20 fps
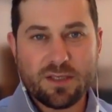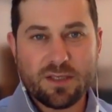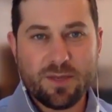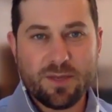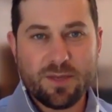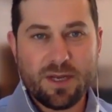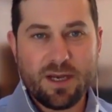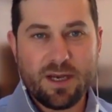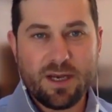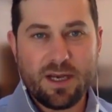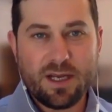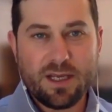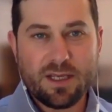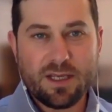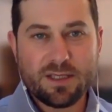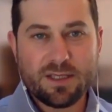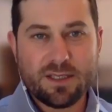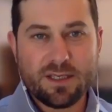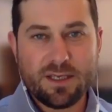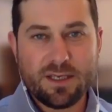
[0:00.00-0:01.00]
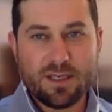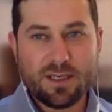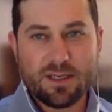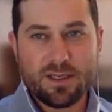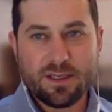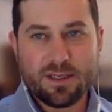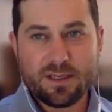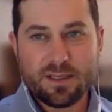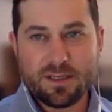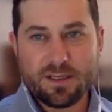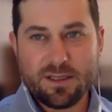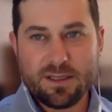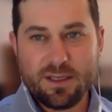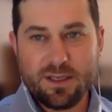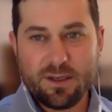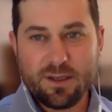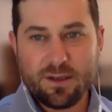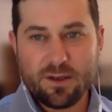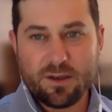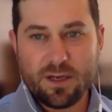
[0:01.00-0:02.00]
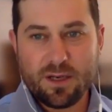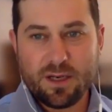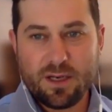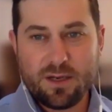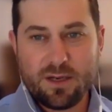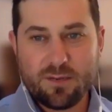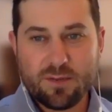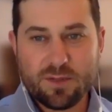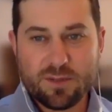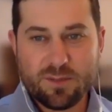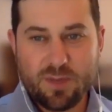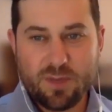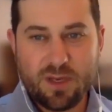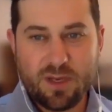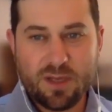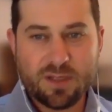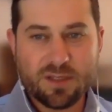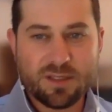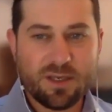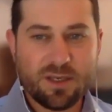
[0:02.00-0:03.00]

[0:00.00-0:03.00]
but I'd like to see your response.